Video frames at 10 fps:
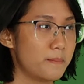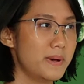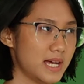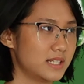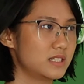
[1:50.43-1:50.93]

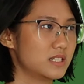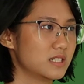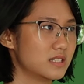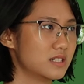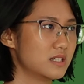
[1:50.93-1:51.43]
But
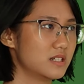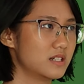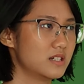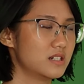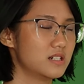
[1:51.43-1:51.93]

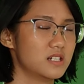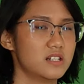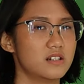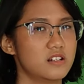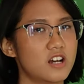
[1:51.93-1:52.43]

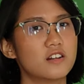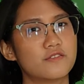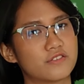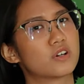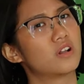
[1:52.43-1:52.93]
not
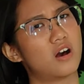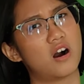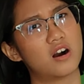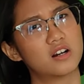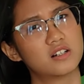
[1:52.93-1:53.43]
for
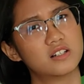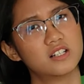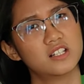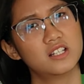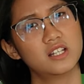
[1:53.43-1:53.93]
long,
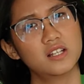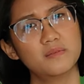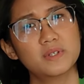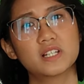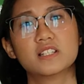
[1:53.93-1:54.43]

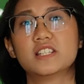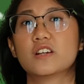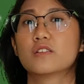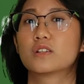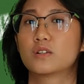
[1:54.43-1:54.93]
because they
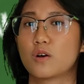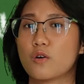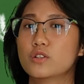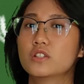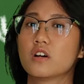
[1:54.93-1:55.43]
would
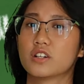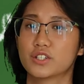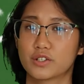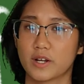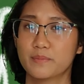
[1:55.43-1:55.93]
go on
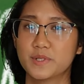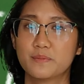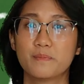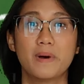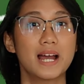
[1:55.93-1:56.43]
trips
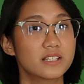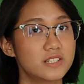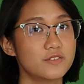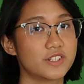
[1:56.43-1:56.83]
back to